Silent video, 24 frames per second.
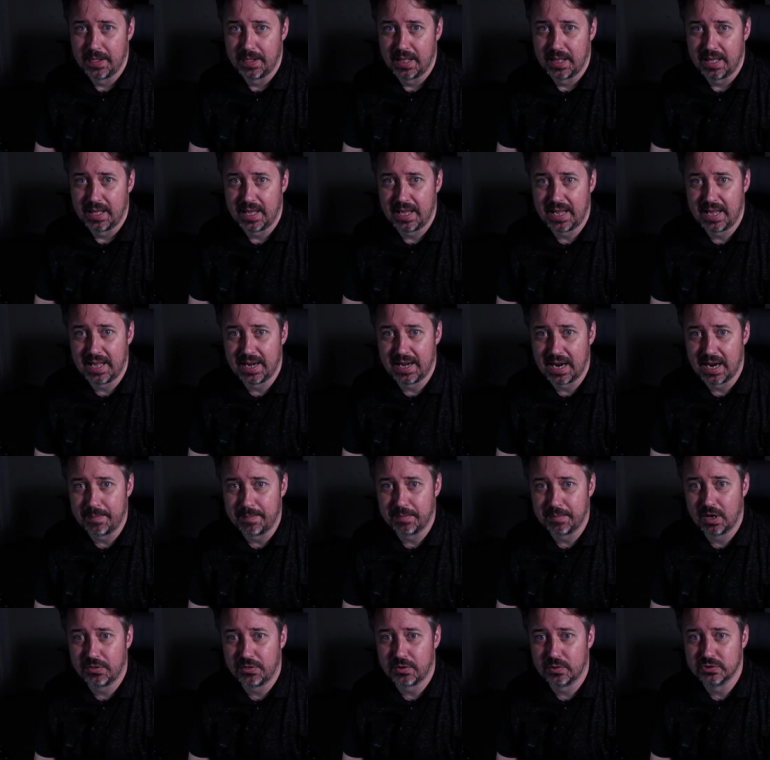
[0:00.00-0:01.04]
and I'm
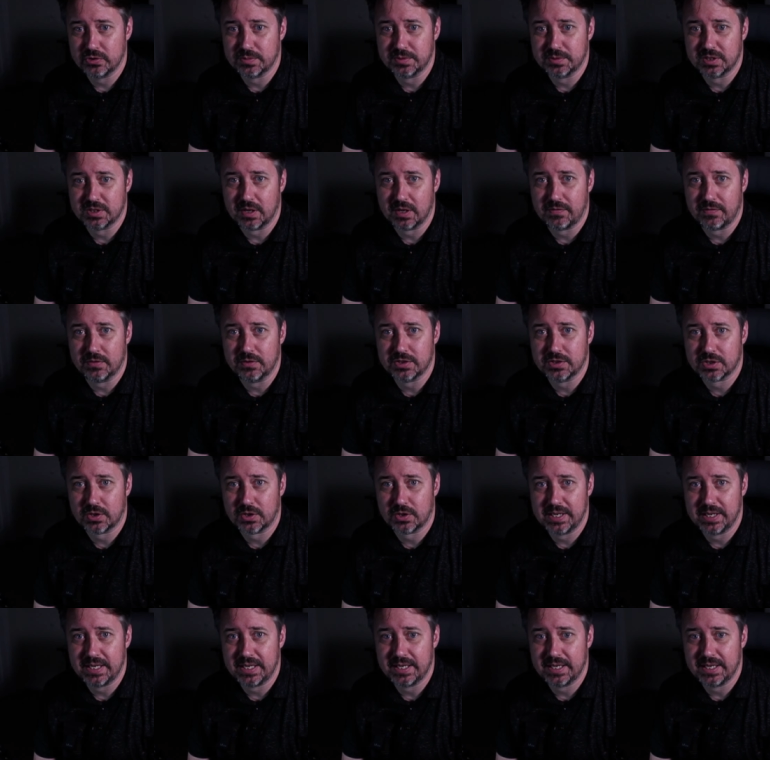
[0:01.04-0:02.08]
going to throw some stuff on the
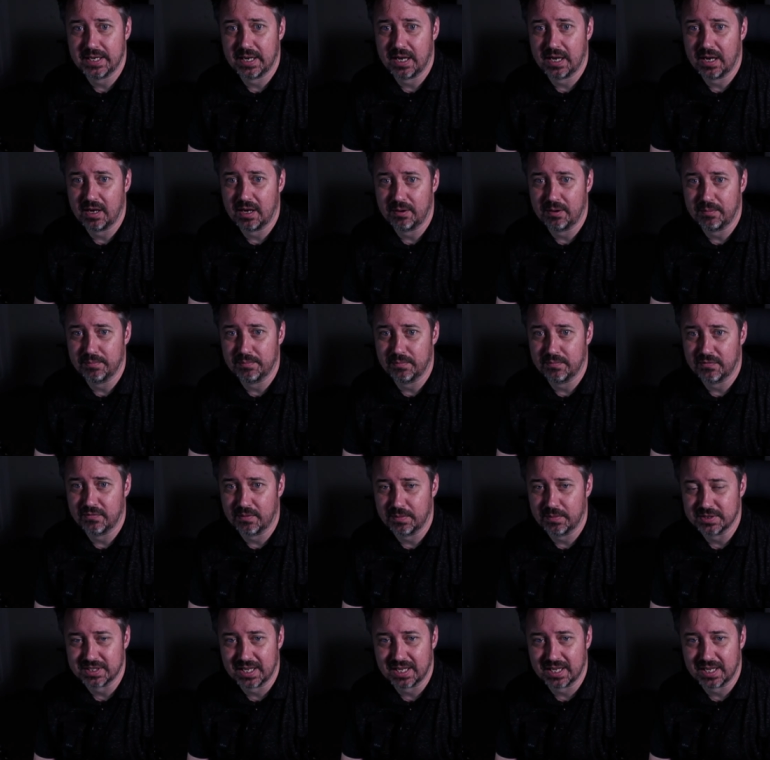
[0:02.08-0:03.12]
screen from
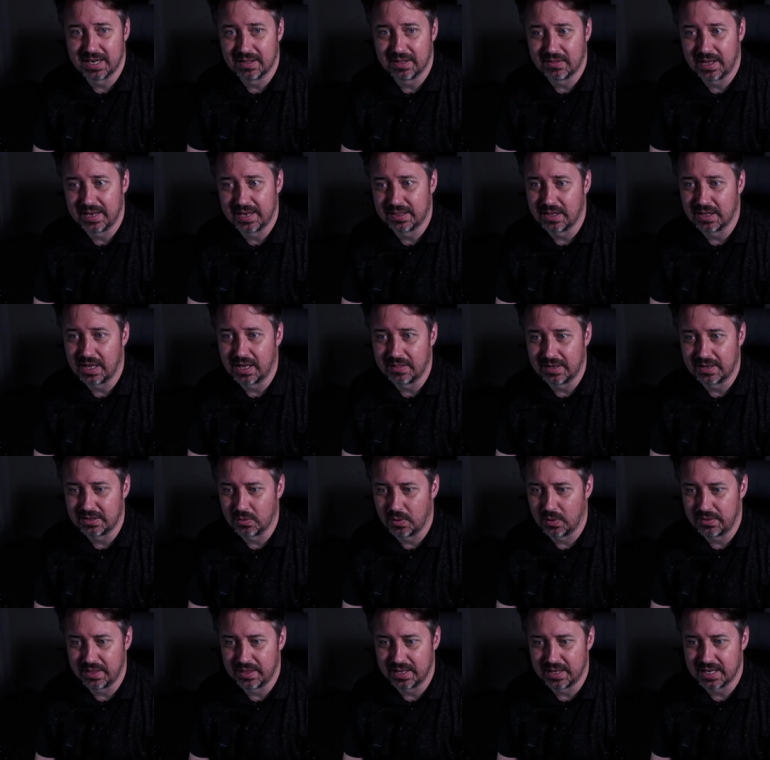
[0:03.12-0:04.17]
a site I like. I like the
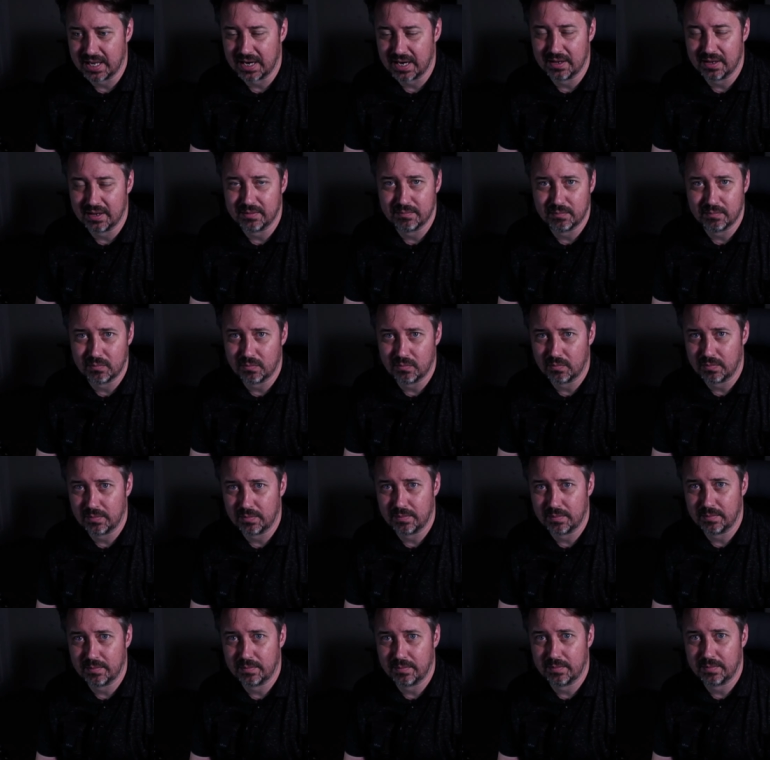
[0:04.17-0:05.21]
way they kind of
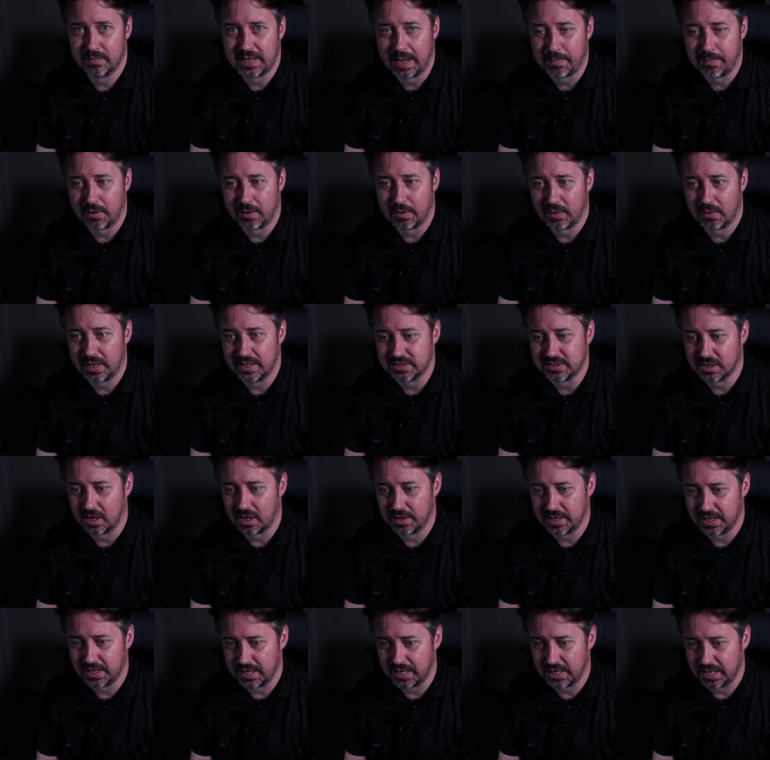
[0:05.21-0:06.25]
capitalize on
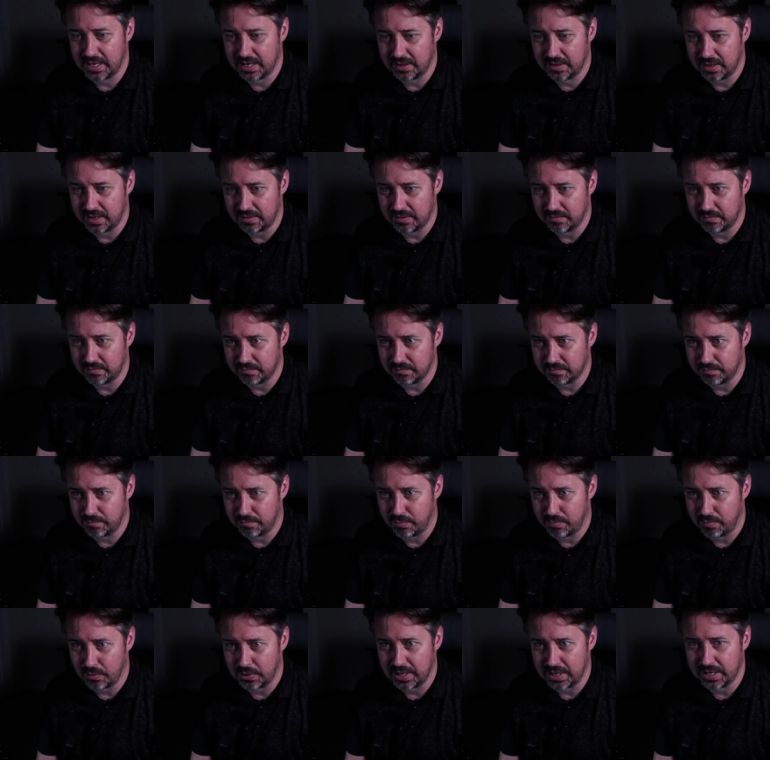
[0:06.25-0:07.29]
it and
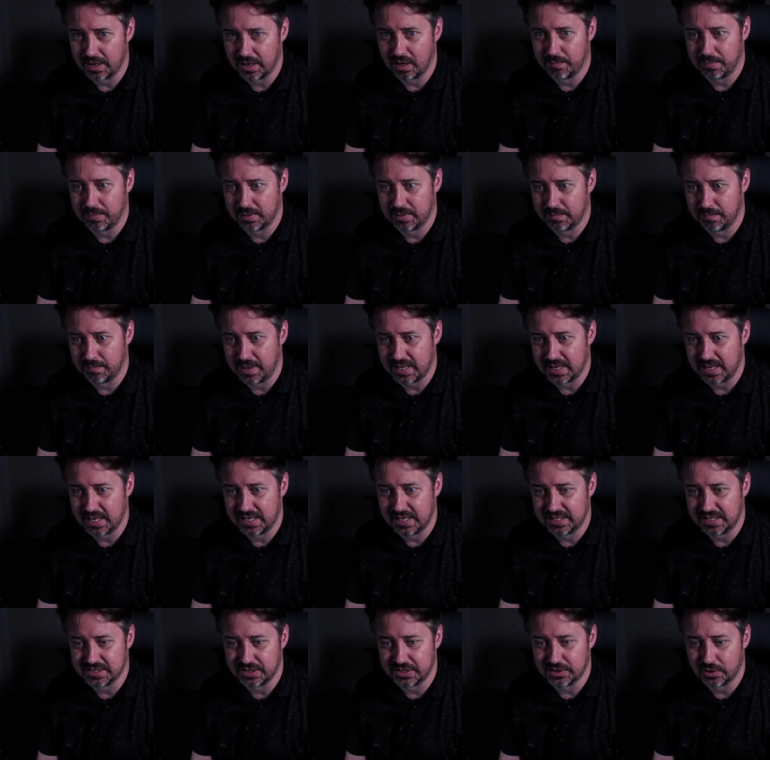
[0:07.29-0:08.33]
bring it up and make it
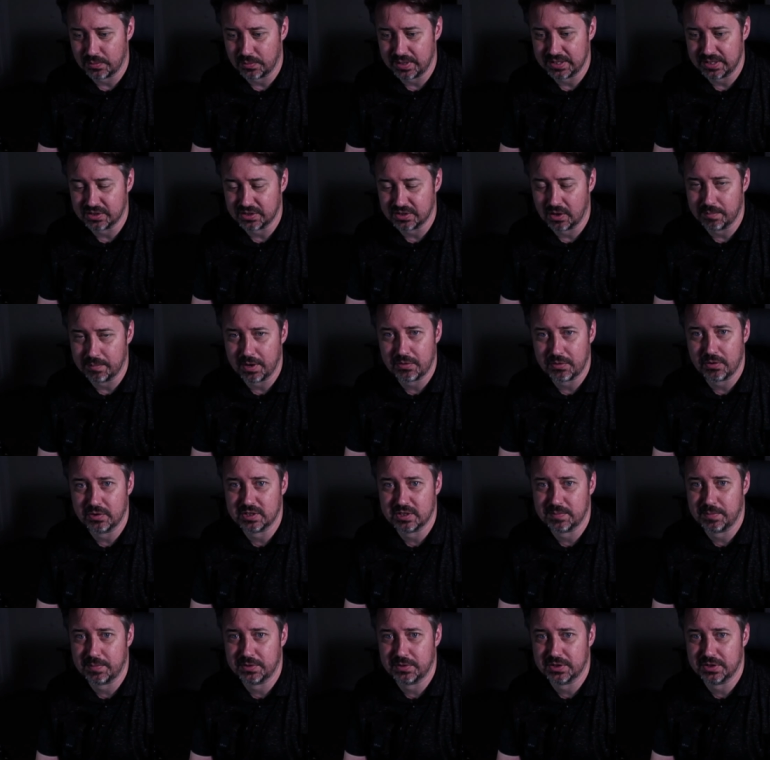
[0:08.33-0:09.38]
easier to read. So I'm going to throw this
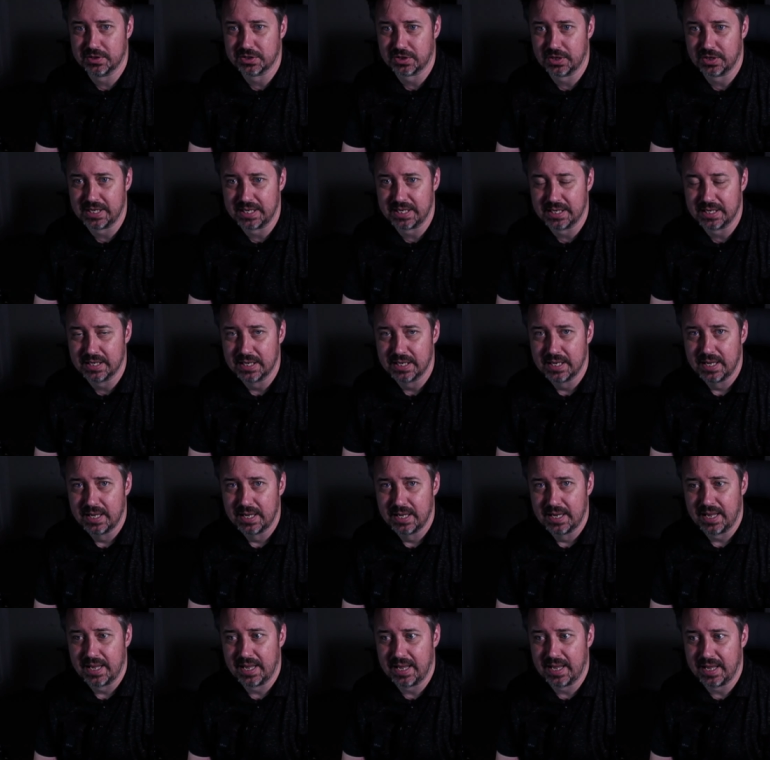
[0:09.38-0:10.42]
up on the screen,
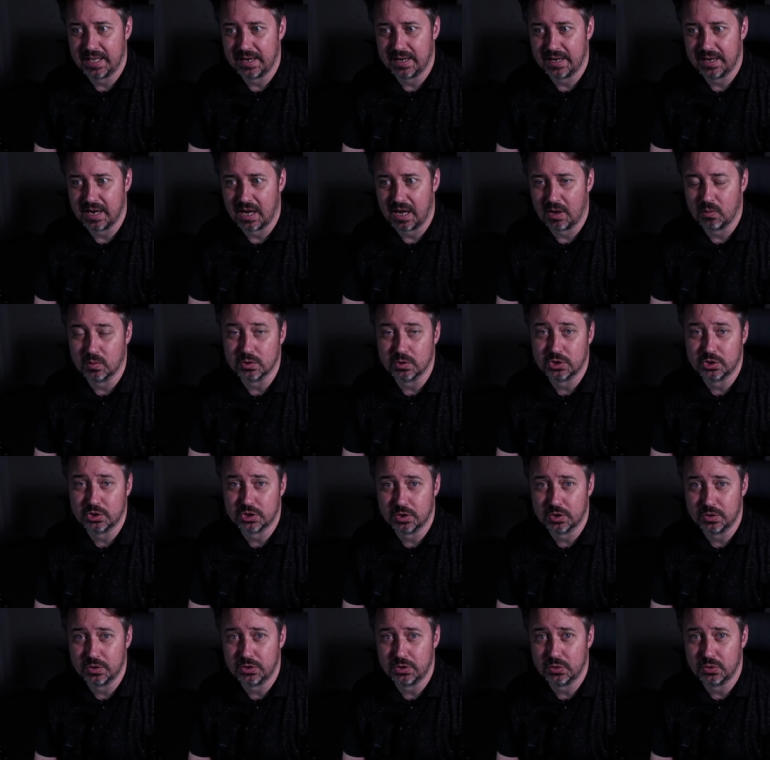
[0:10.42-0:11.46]
and I will show
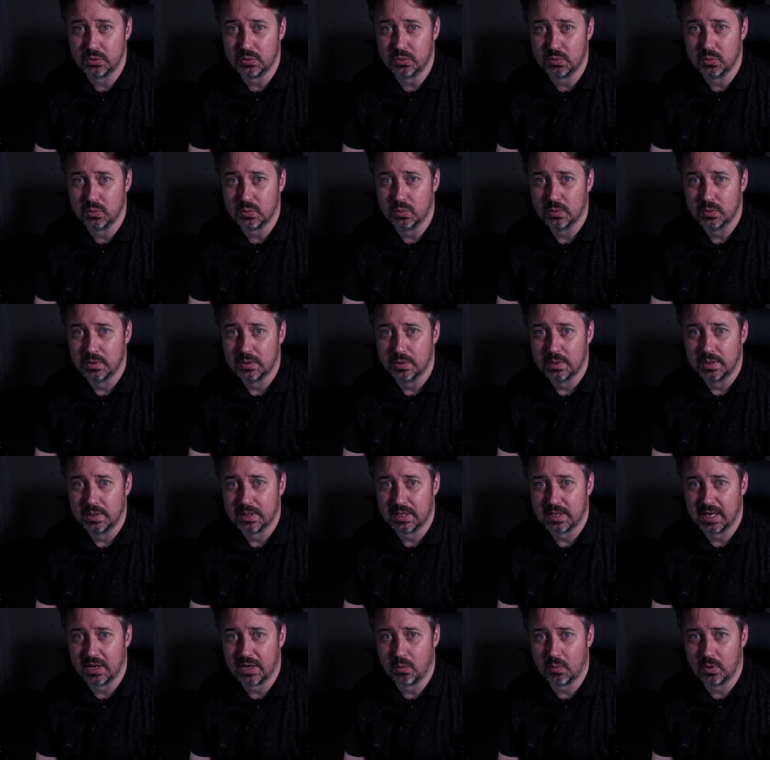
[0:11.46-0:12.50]
you
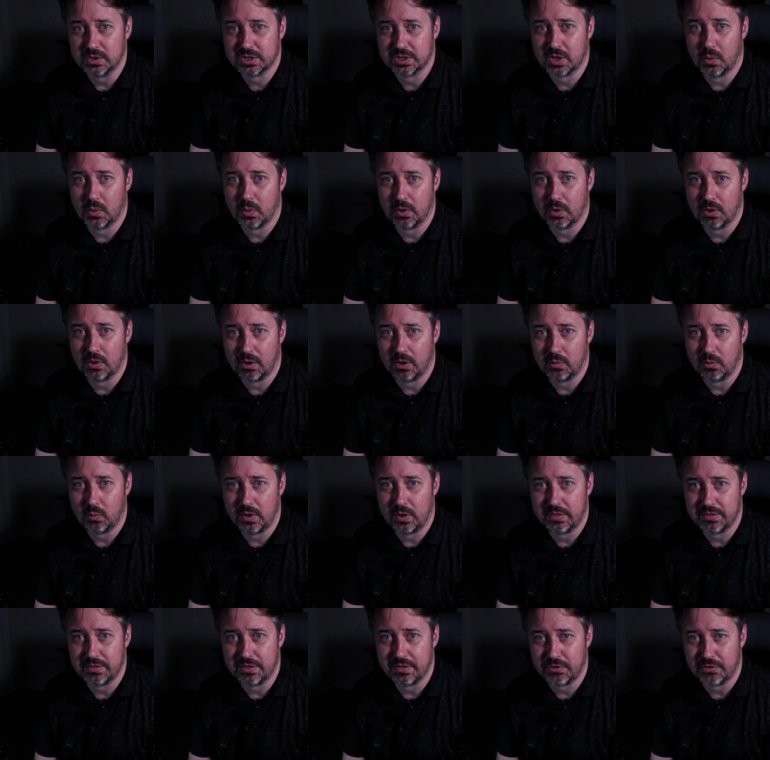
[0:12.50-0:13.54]
kind of what's going on
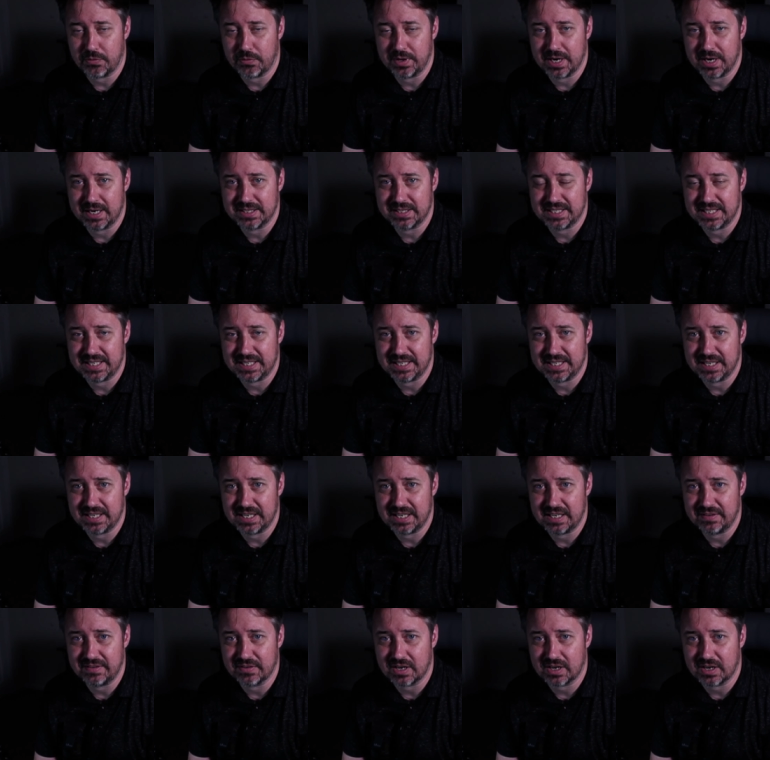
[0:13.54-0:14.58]
with the 3.19
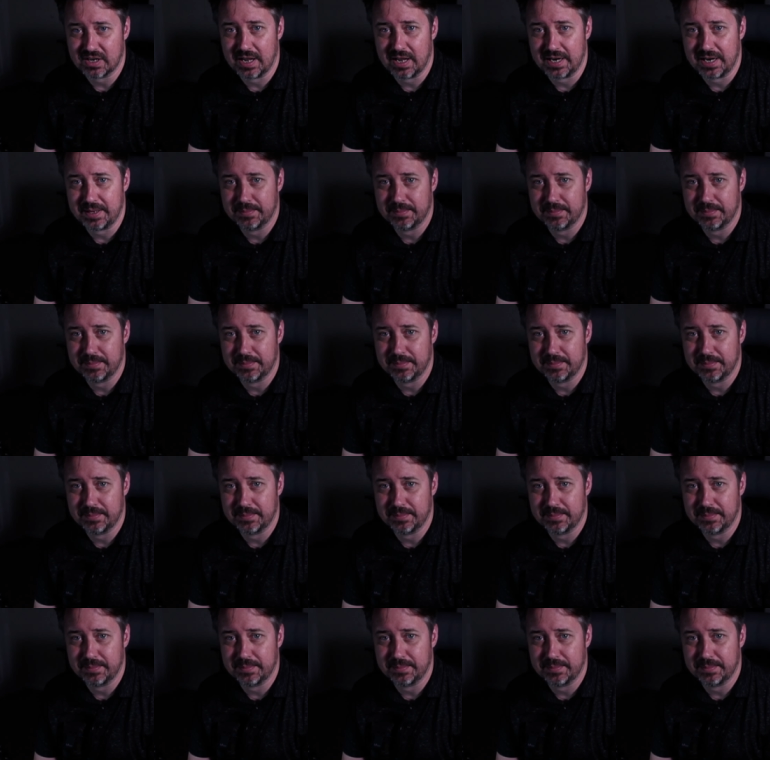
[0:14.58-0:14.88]
Evocati.